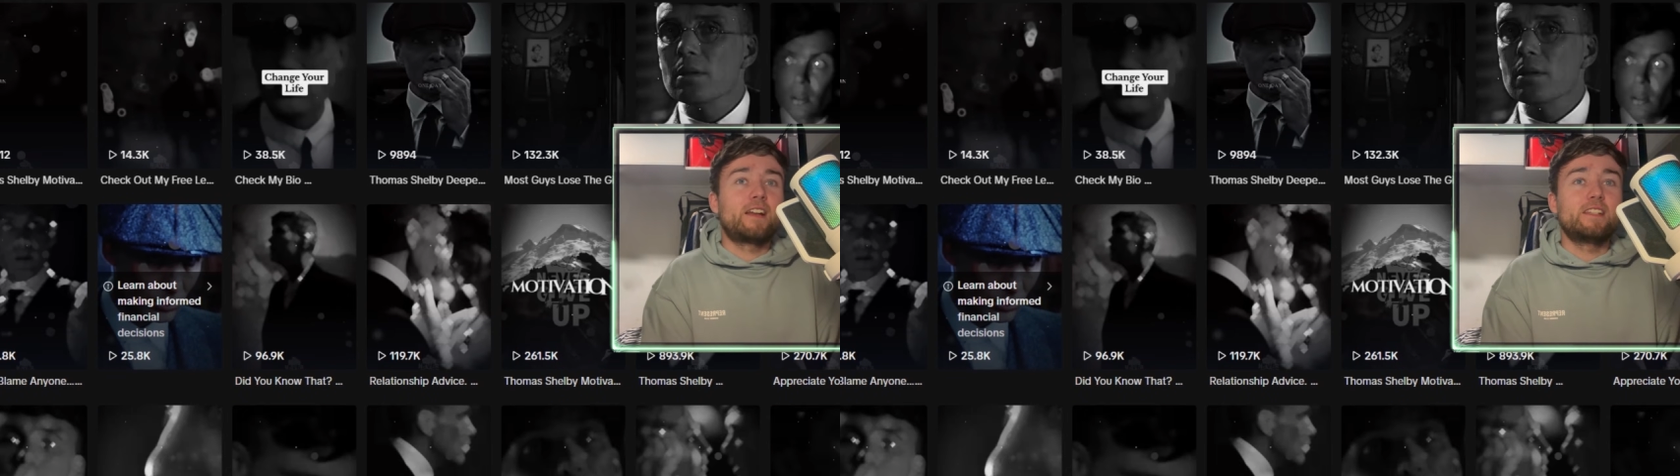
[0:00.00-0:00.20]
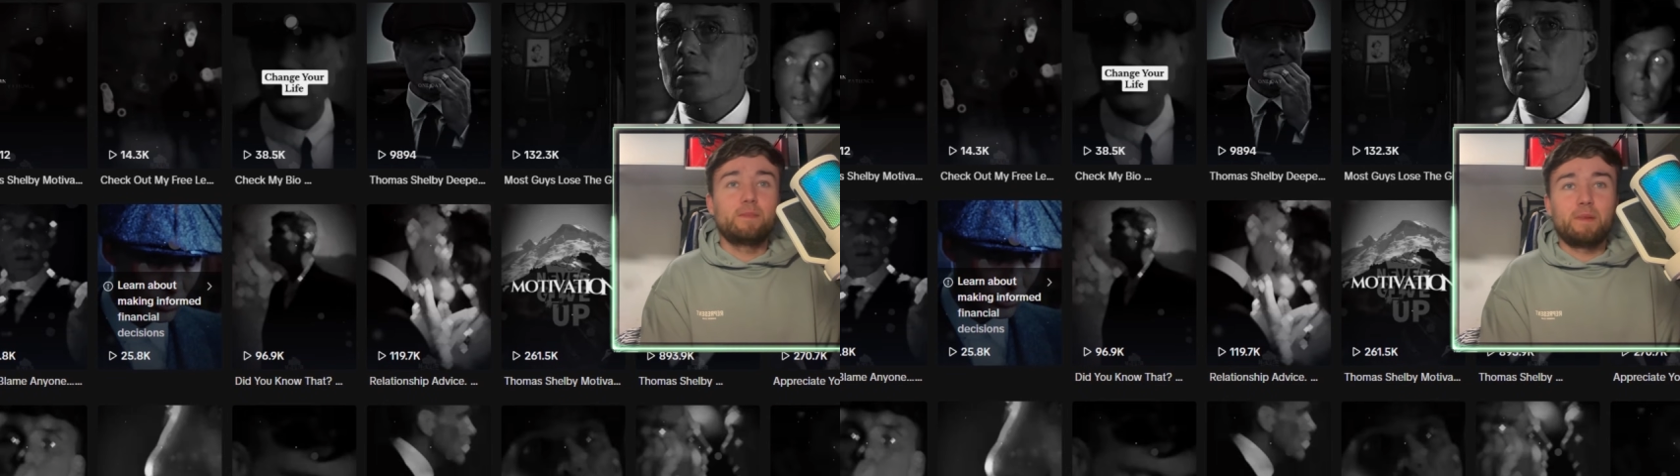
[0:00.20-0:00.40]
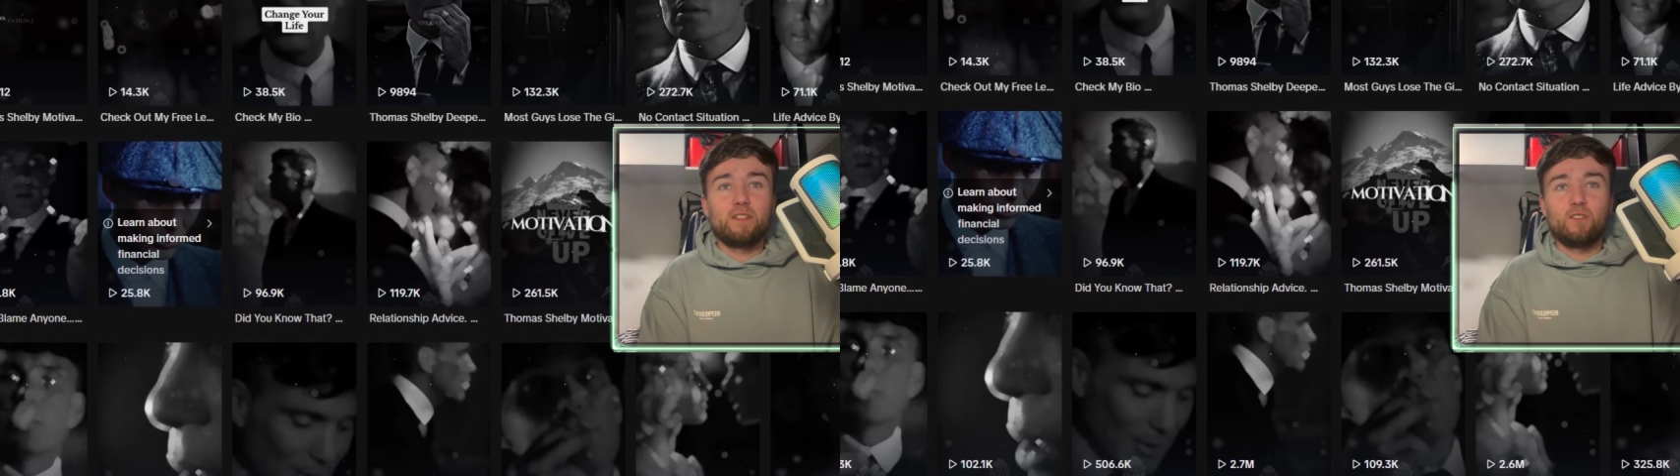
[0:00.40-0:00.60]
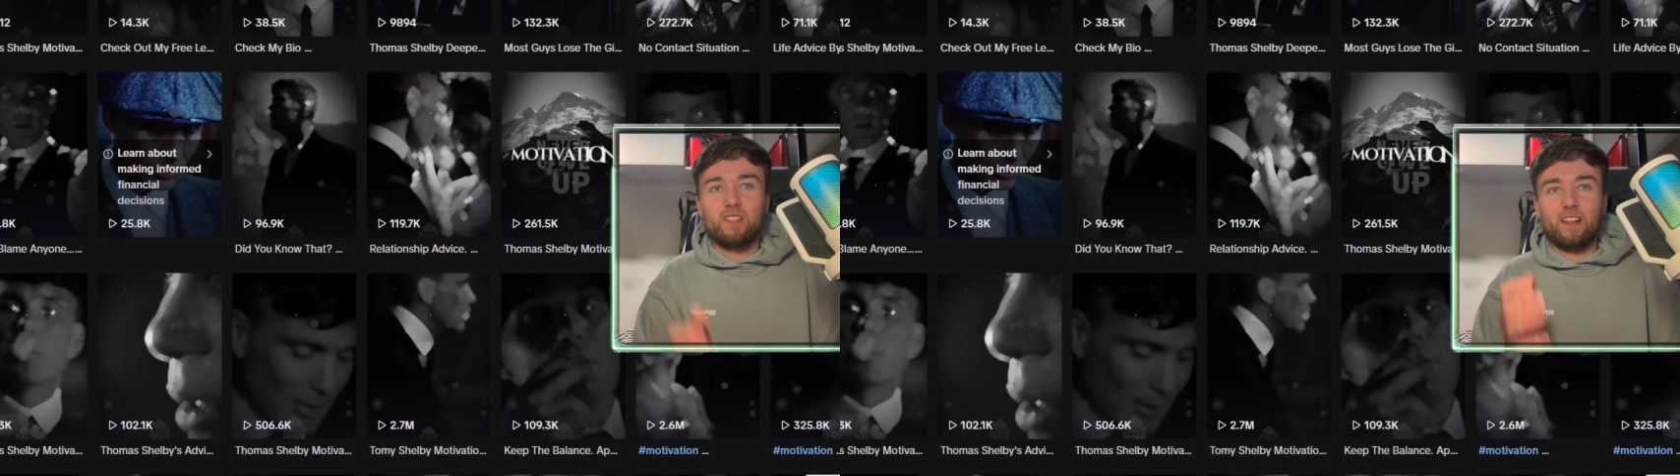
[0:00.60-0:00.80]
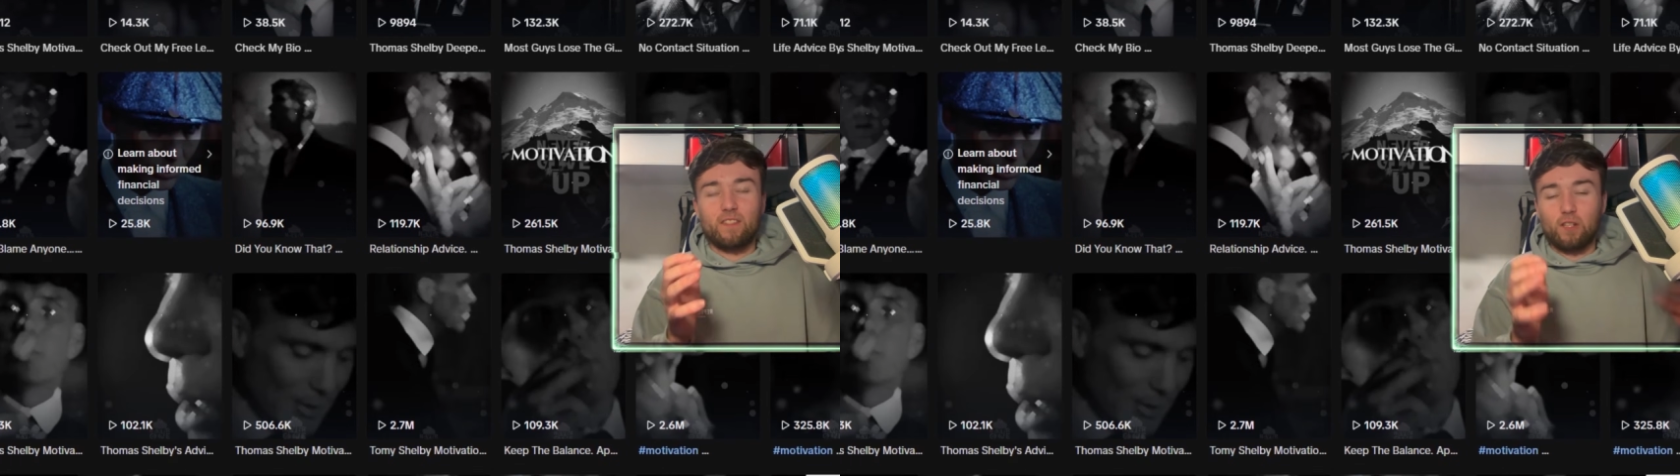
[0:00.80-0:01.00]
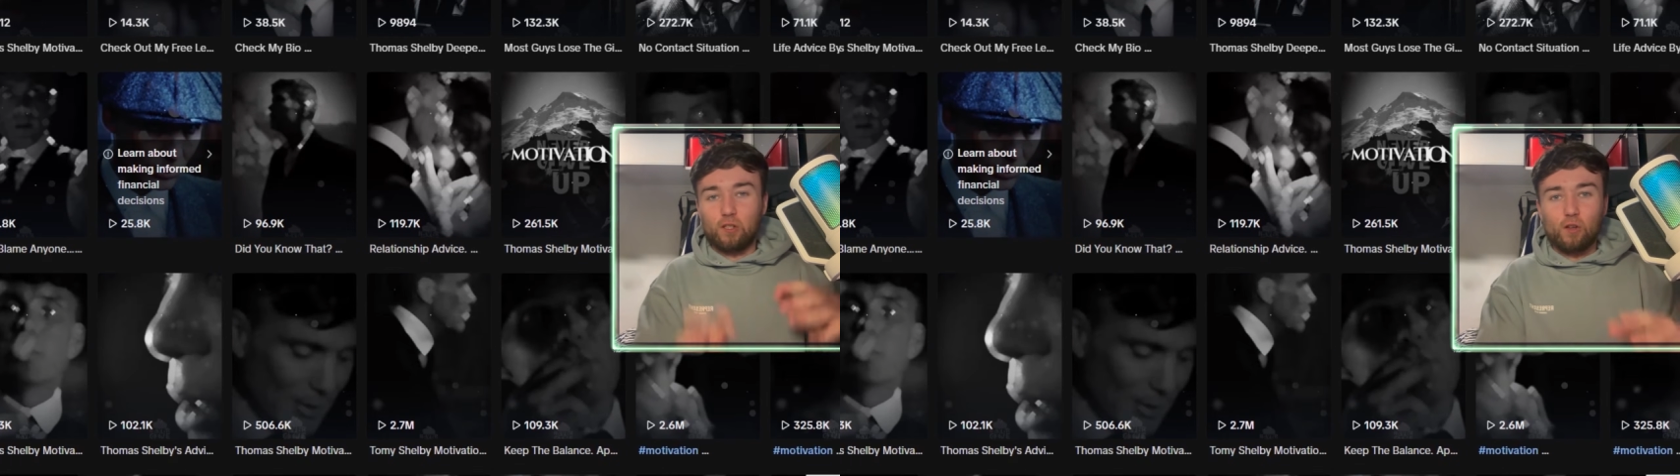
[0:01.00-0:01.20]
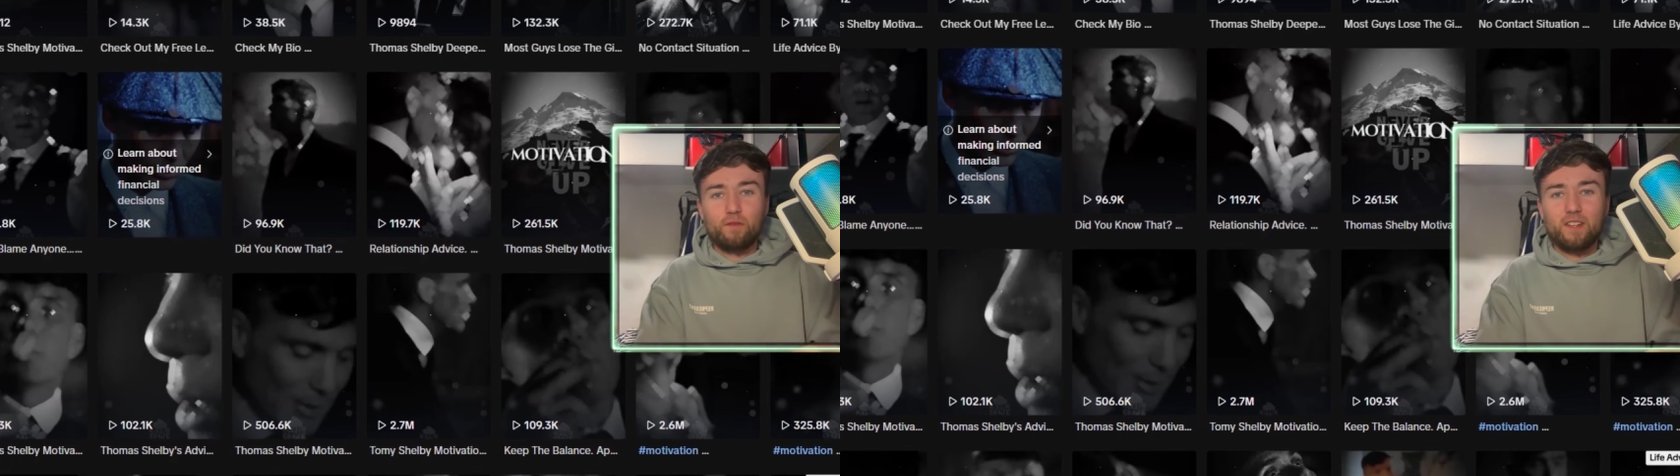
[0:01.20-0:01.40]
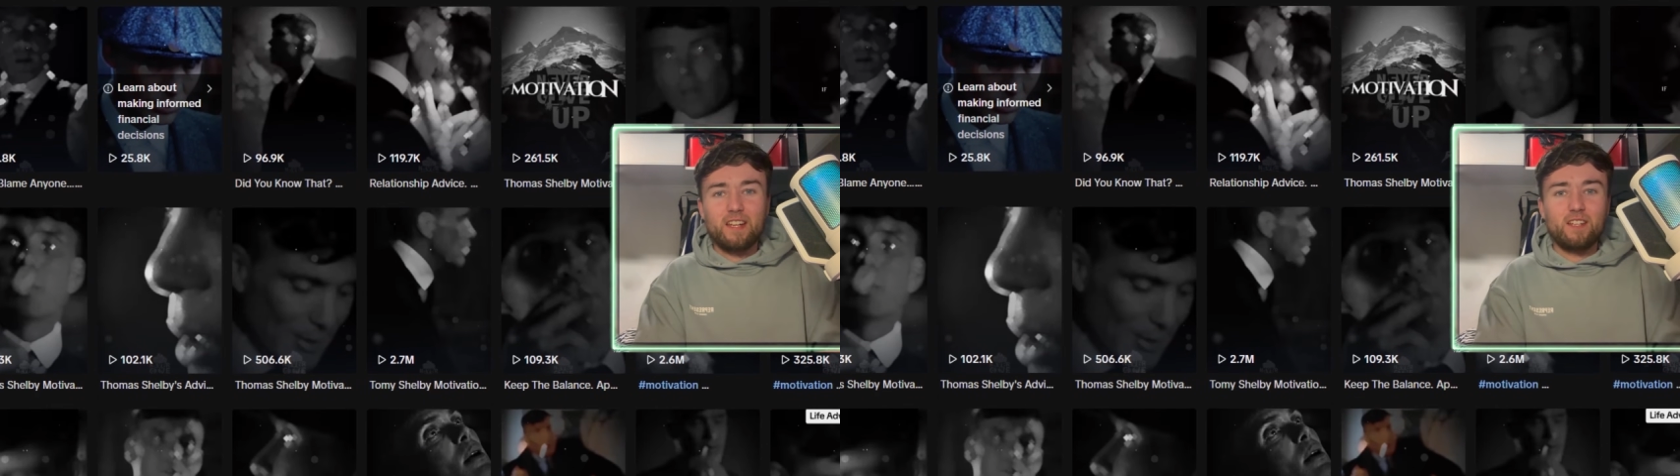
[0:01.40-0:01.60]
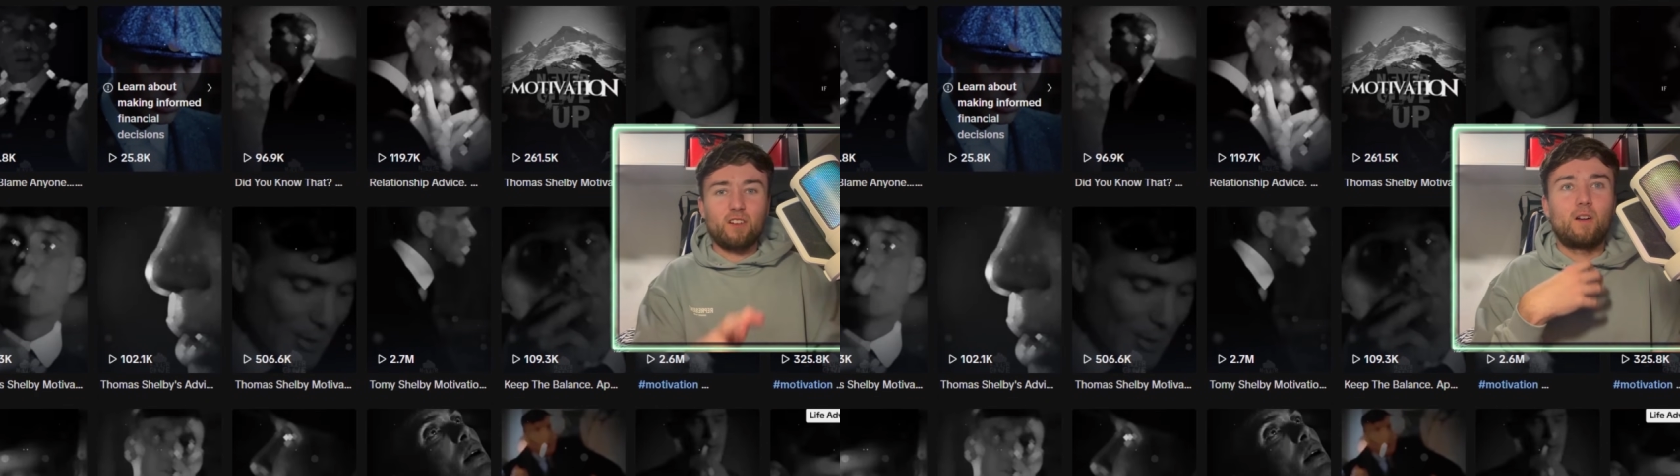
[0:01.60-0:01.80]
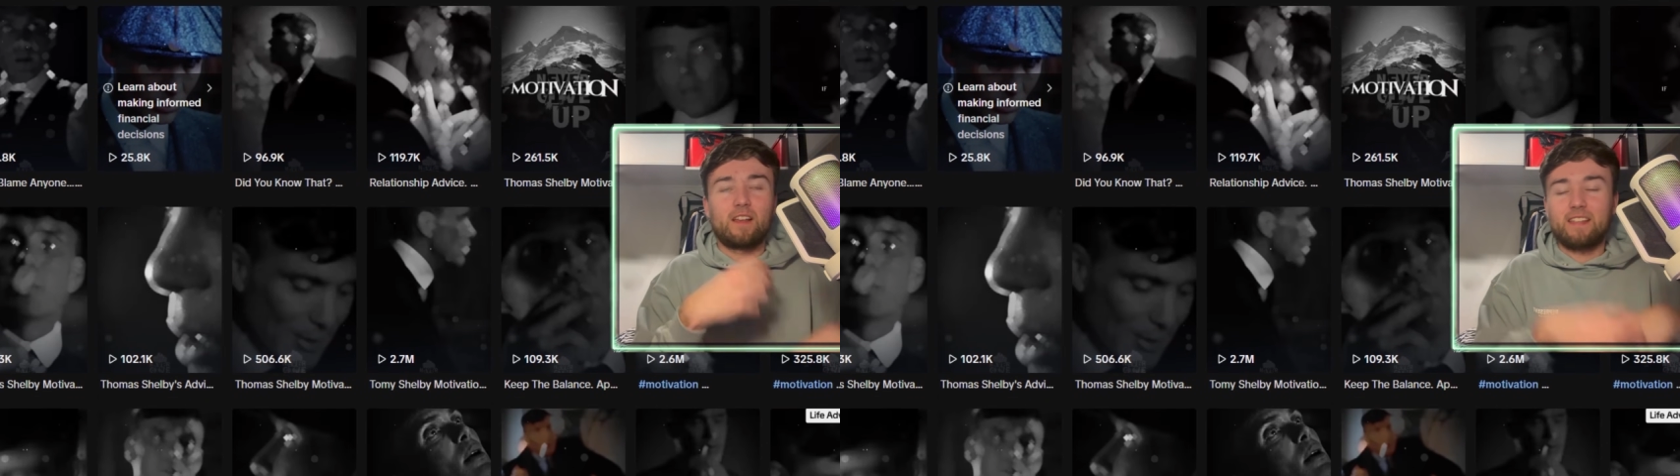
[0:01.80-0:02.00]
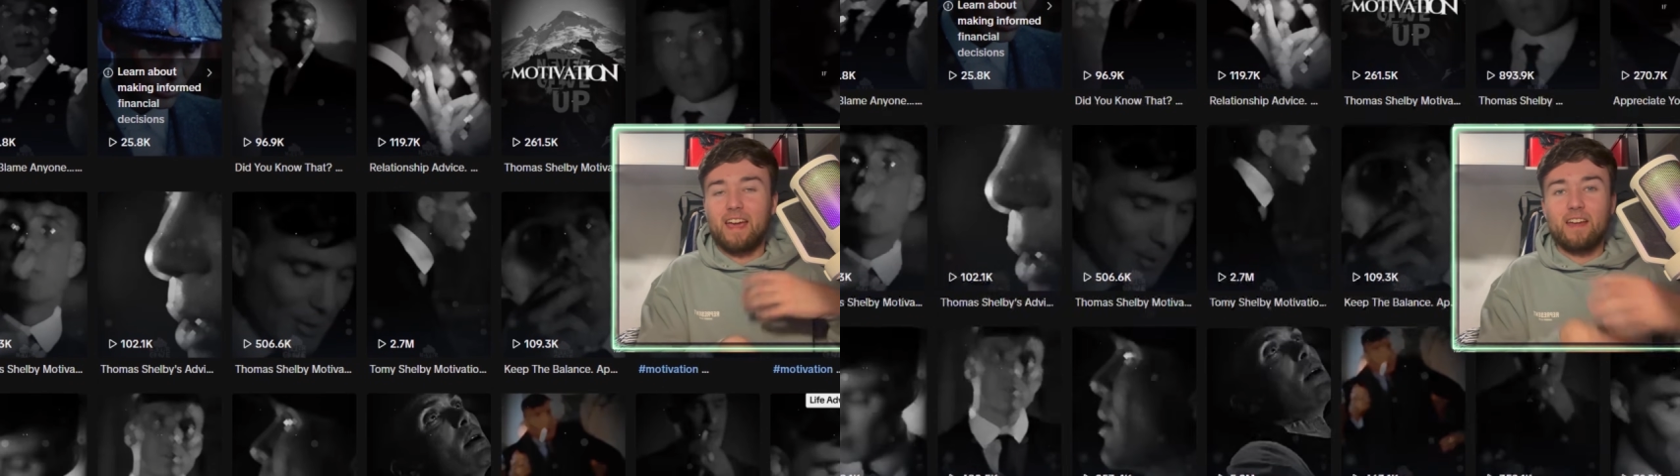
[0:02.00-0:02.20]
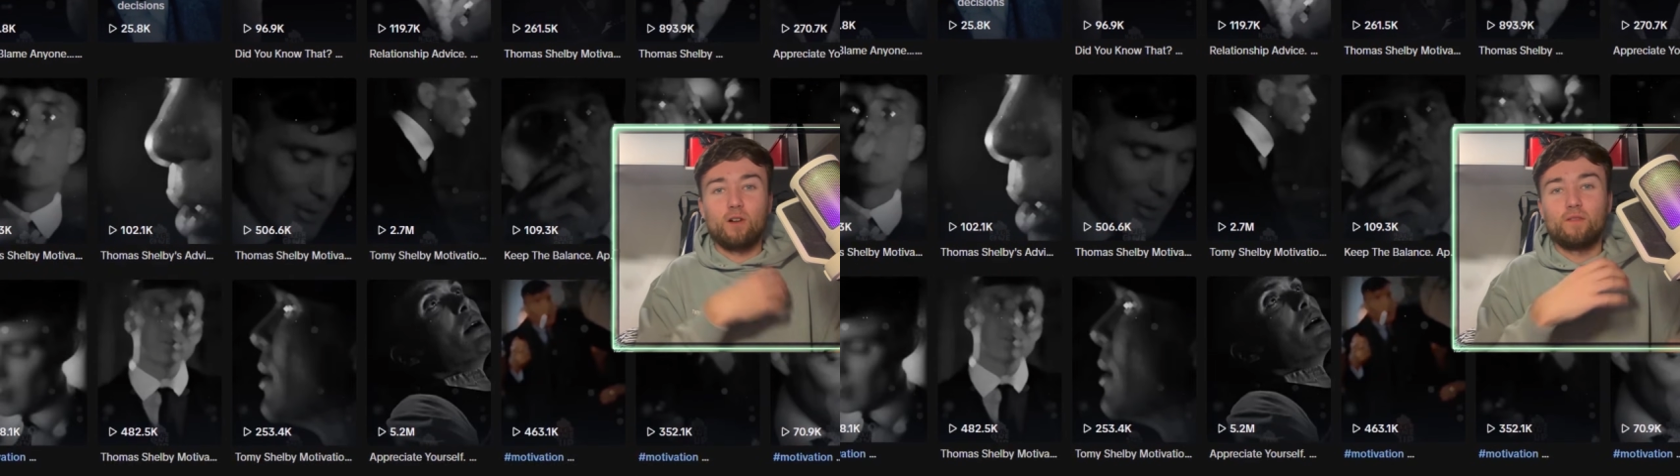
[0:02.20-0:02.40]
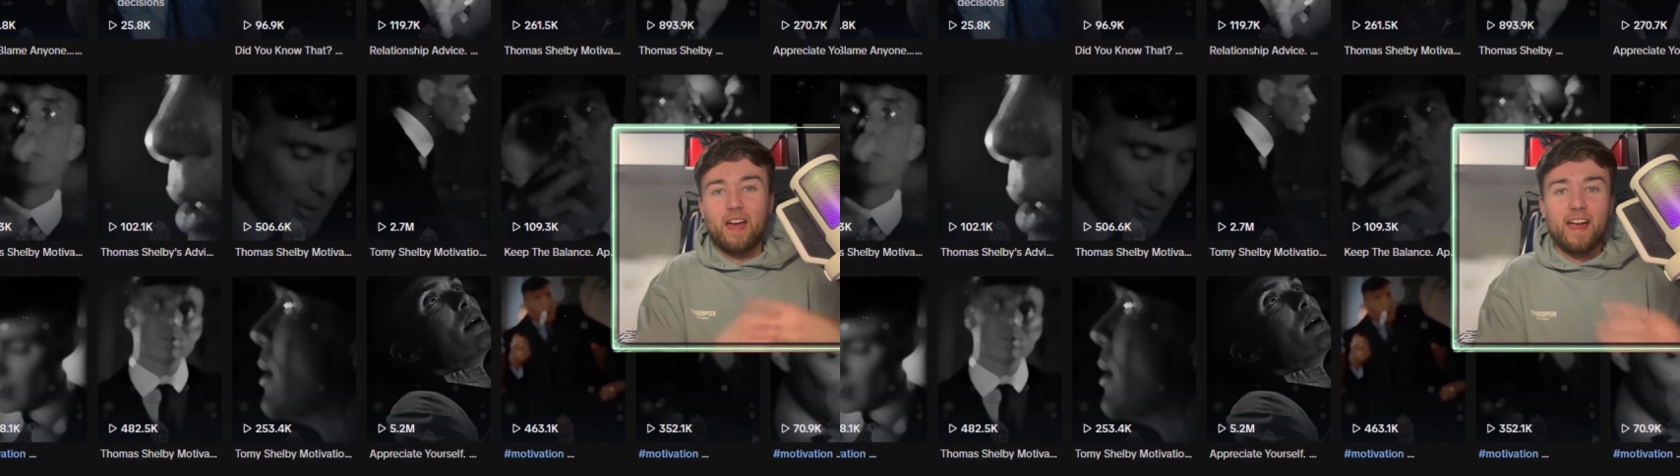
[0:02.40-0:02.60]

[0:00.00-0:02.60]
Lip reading: and he's been using like the love niche or like getting over